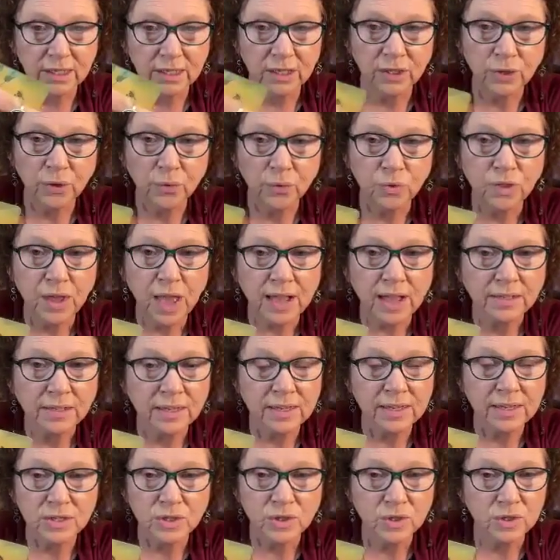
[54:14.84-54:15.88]
That
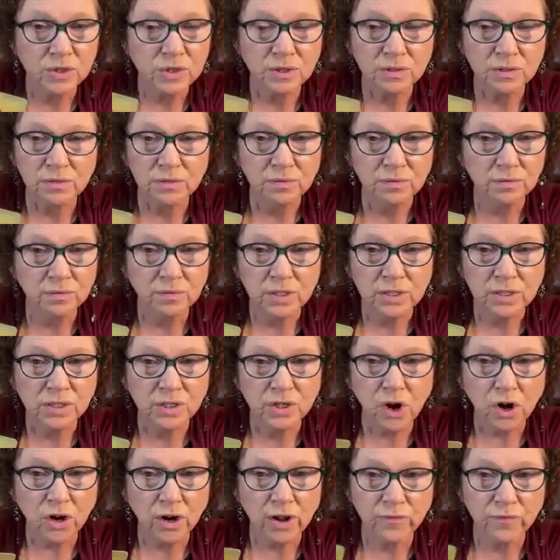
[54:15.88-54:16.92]
is the
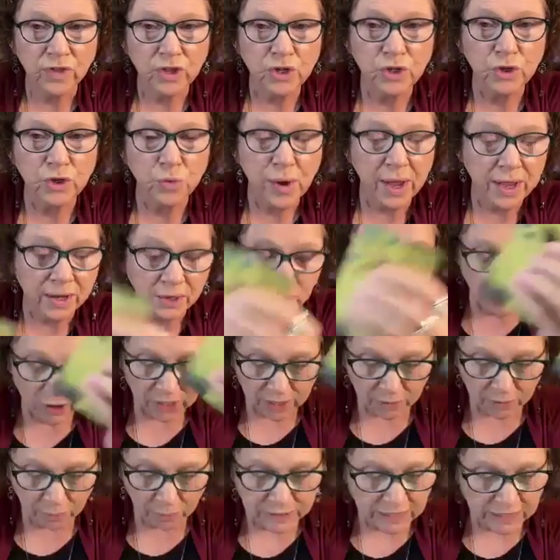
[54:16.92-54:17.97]
start of the new energy.
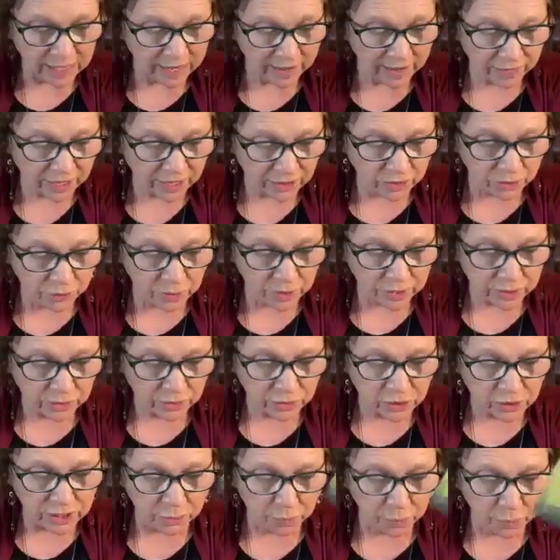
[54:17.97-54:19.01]
And we did have that new
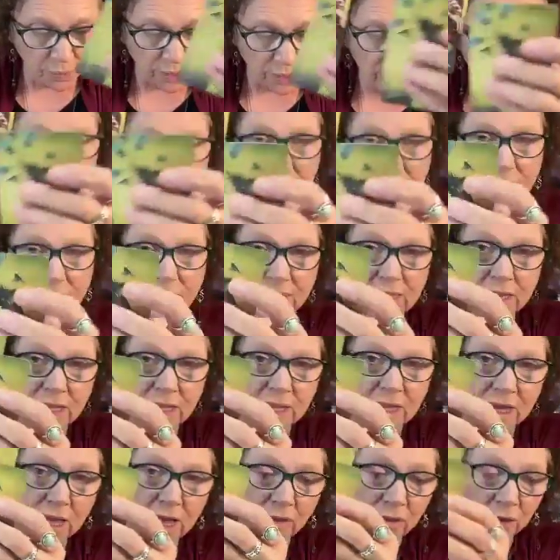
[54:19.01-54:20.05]
energy with
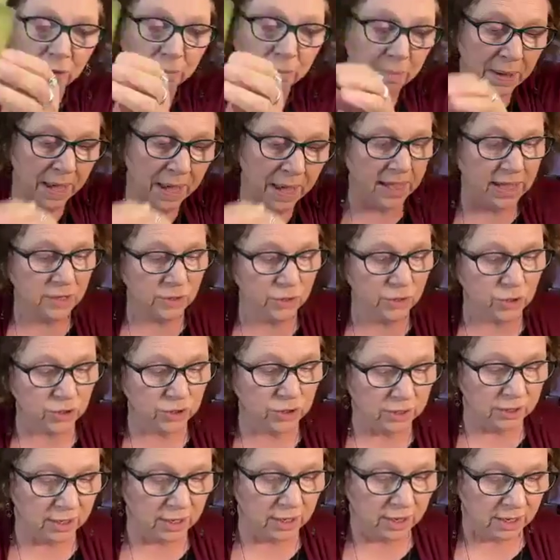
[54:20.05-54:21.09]
the other page,
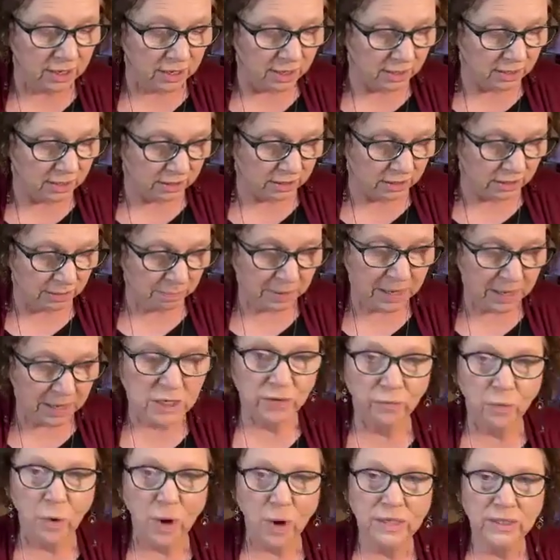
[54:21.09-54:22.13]
the Page
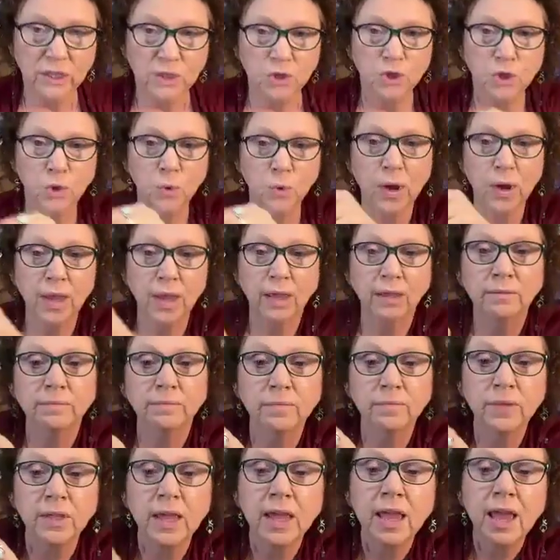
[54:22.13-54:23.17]
of Wands, enjoying.
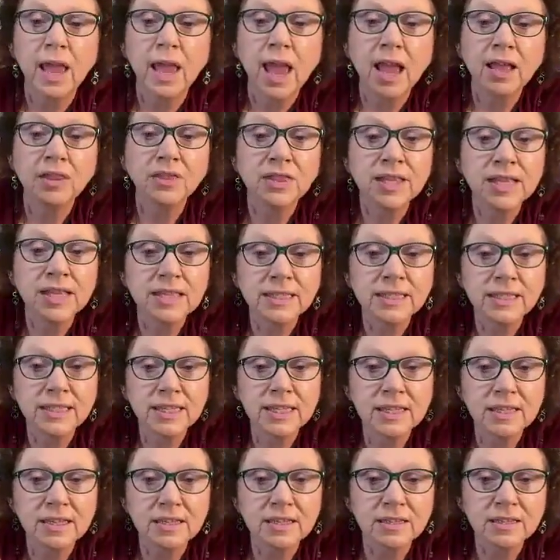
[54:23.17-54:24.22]
And this
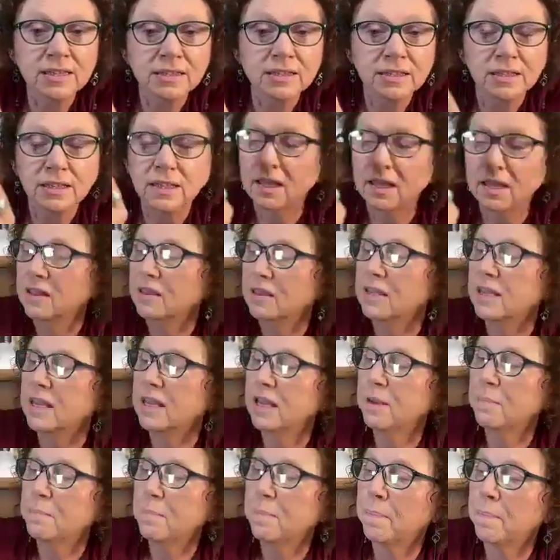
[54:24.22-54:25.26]
is
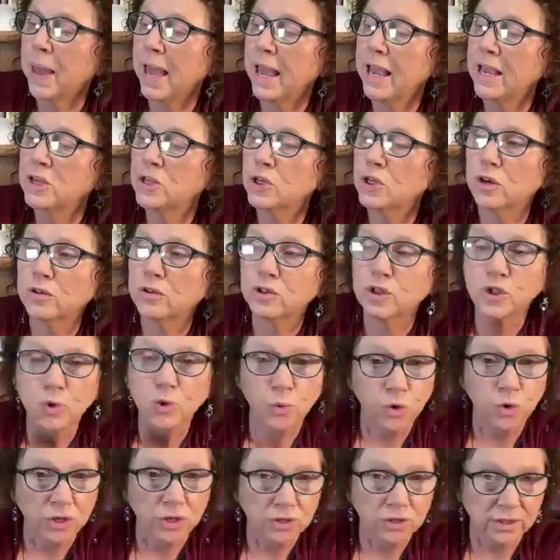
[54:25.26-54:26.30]
the Page of
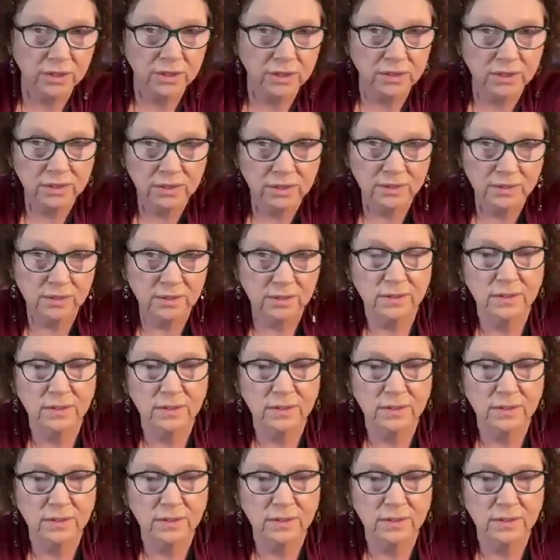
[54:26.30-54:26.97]
Swords.